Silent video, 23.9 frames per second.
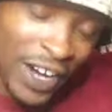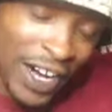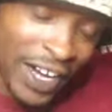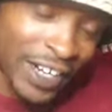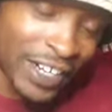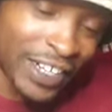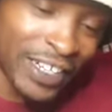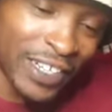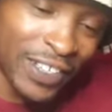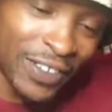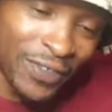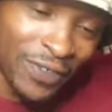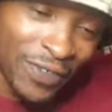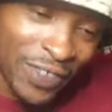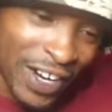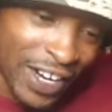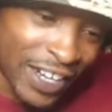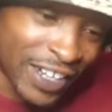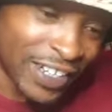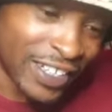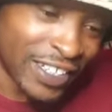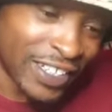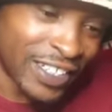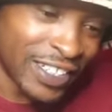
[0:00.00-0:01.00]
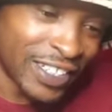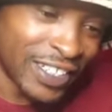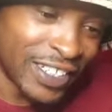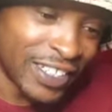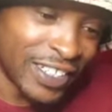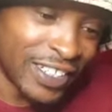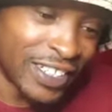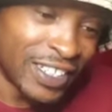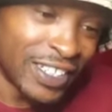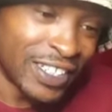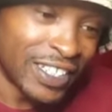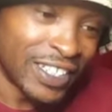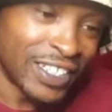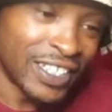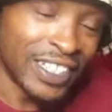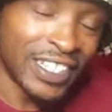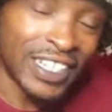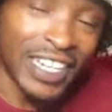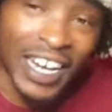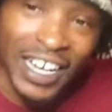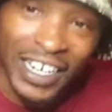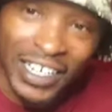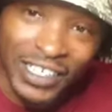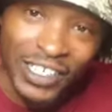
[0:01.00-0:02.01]
finally, finally
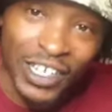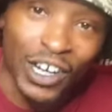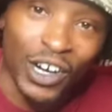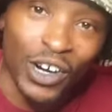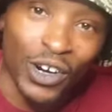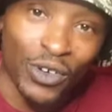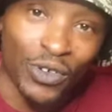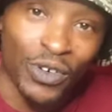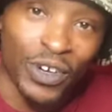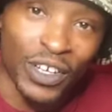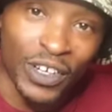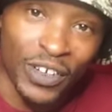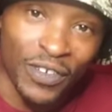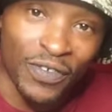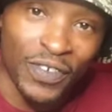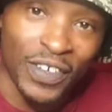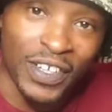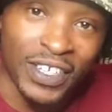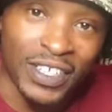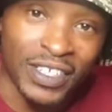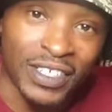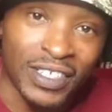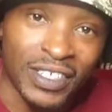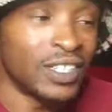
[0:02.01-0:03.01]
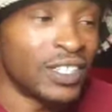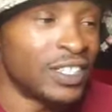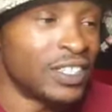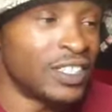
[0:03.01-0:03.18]
got us our own interface.